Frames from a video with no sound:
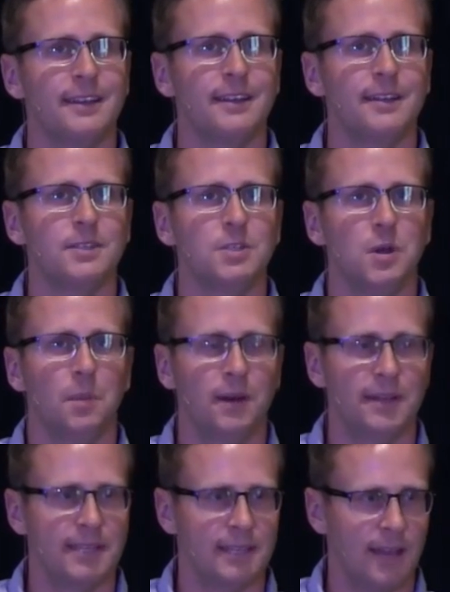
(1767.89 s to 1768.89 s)
to
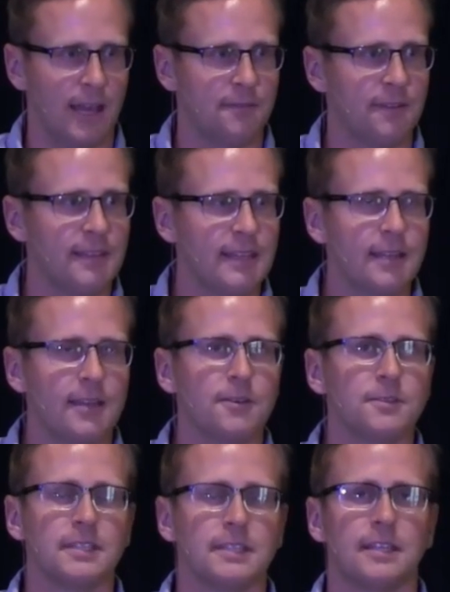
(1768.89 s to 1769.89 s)
abundant life. And then he
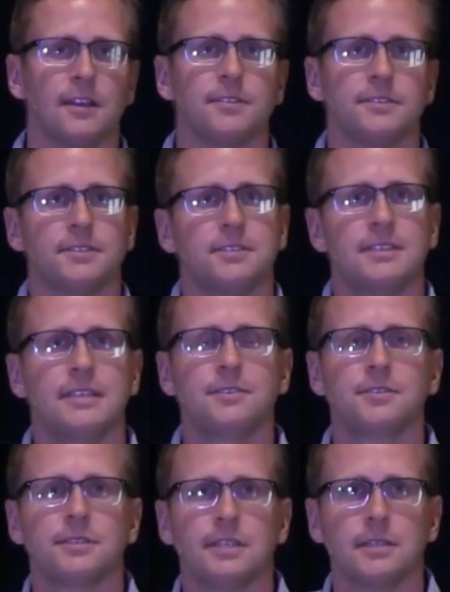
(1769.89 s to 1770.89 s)
goes and tells this
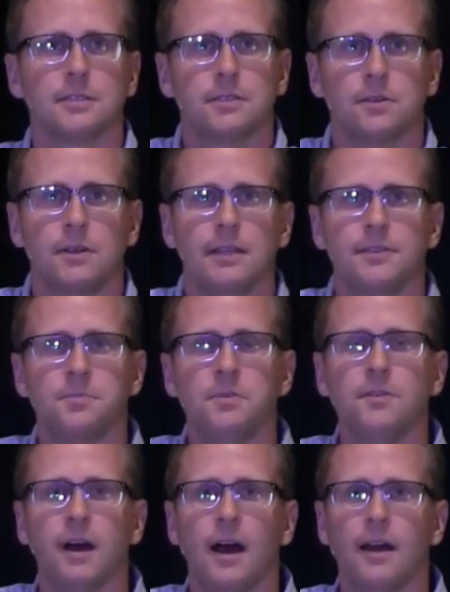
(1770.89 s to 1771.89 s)
interesting story. Let's
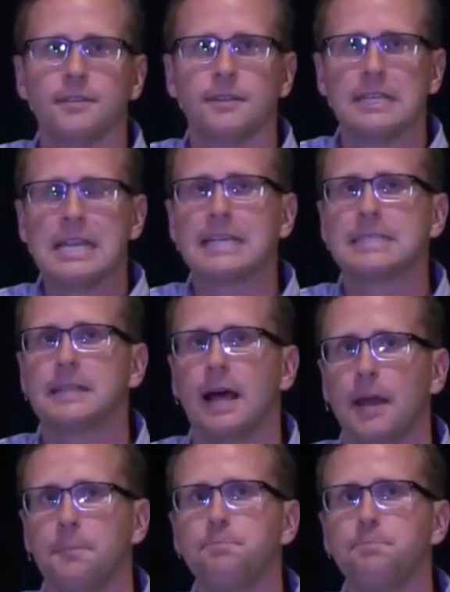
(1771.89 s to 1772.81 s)
move on to the next slide.